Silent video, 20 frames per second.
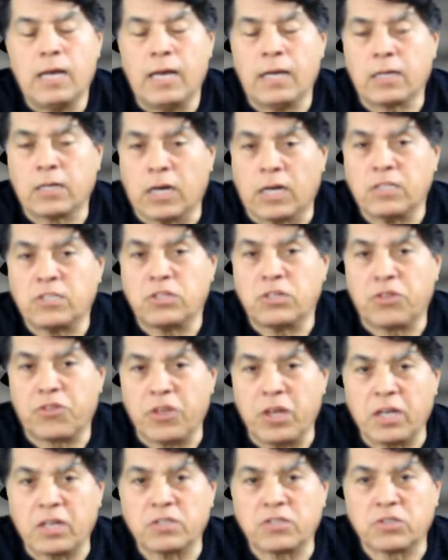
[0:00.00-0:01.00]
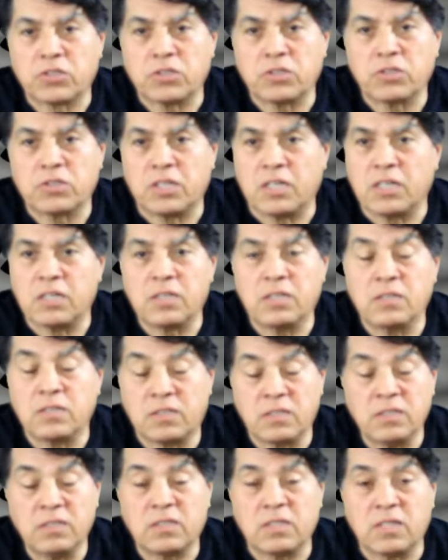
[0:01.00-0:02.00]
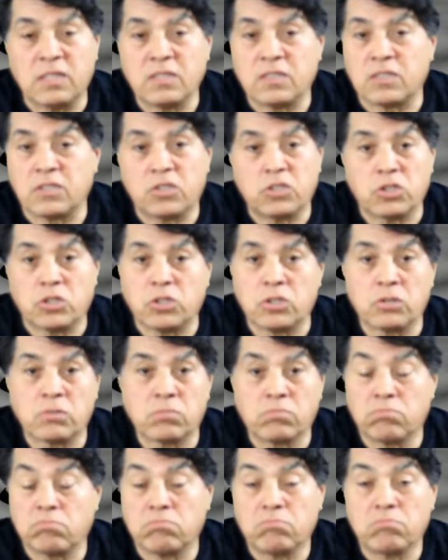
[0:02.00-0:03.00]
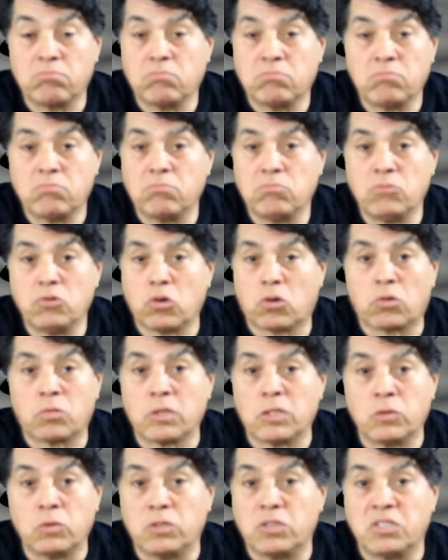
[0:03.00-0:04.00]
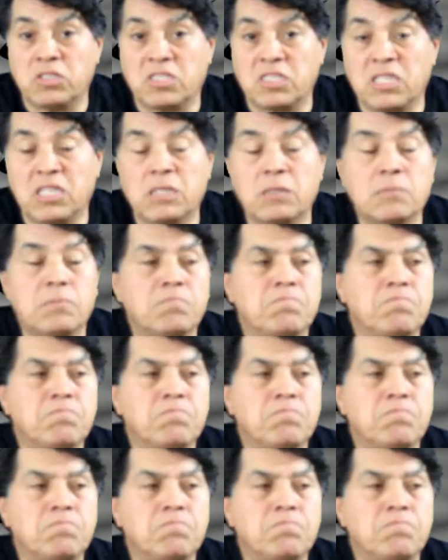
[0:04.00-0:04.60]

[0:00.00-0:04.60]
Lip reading: and cause you to think a certain thing and see things that you normally wouldn't see.